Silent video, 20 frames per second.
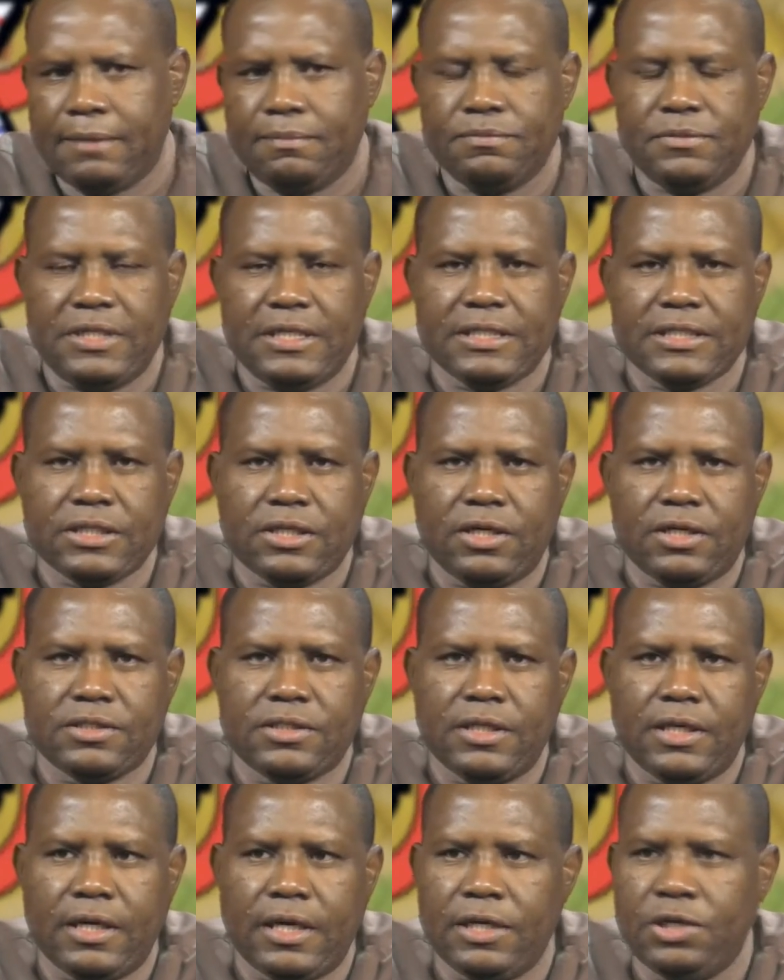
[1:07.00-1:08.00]

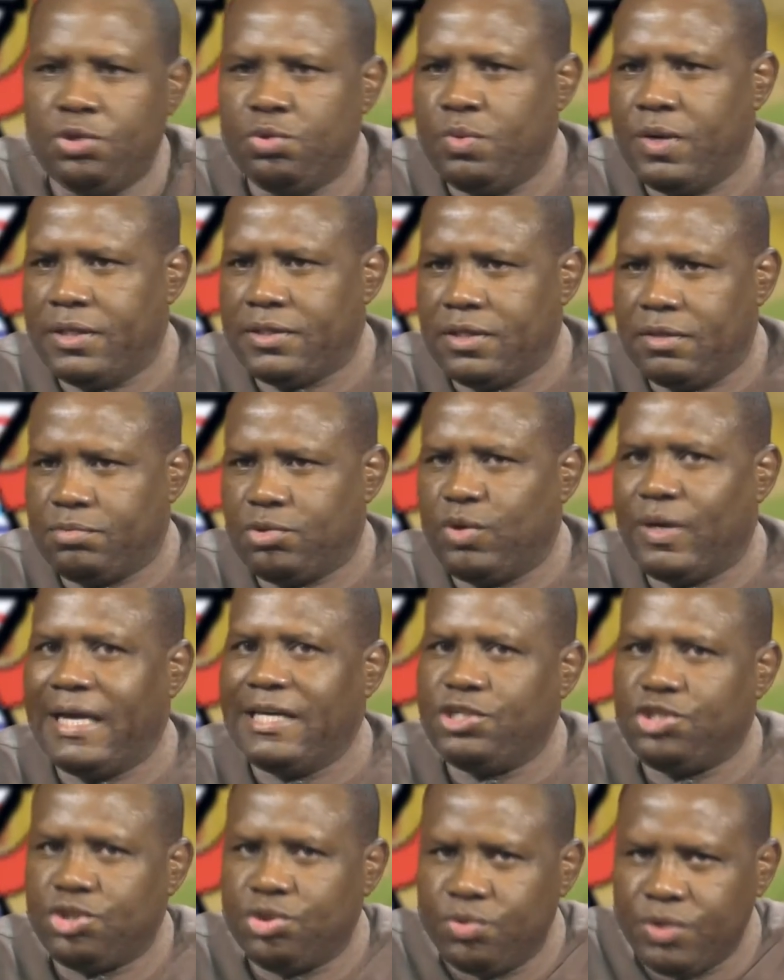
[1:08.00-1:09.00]
discussing, and you went up to
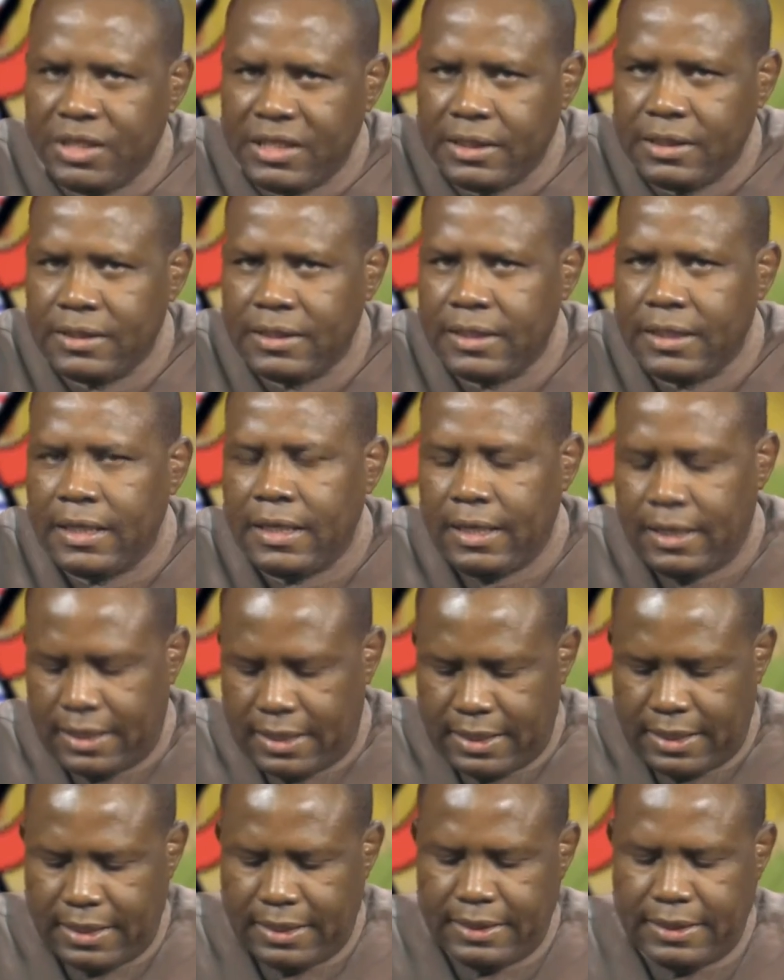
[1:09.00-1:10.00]
Ichuni,
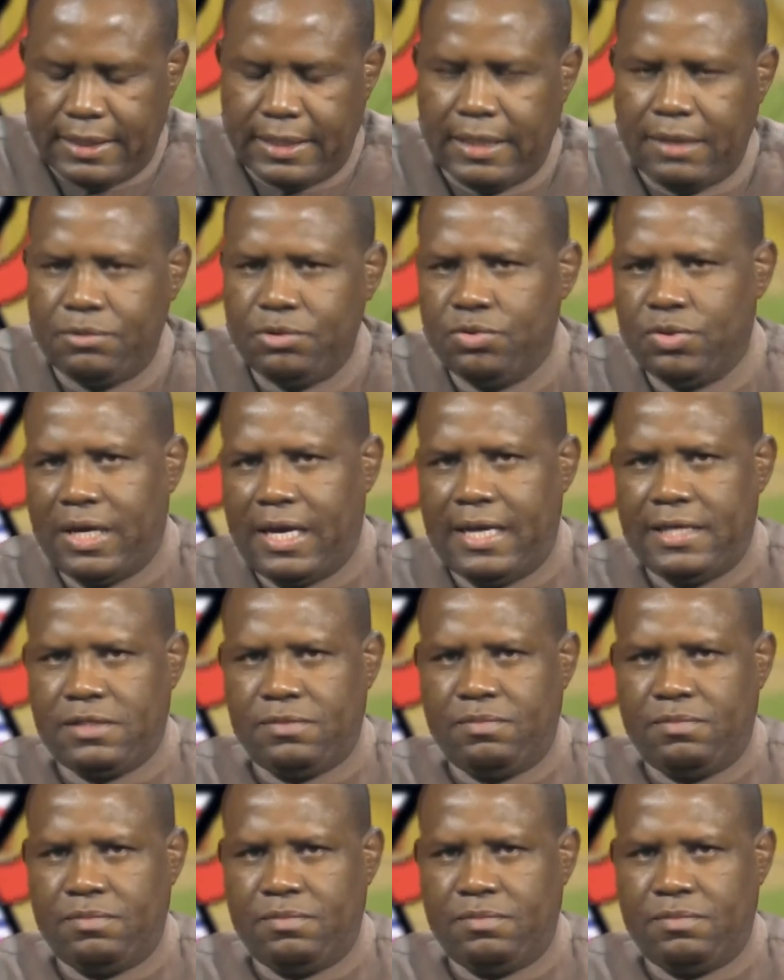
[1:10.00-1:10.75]
and you guys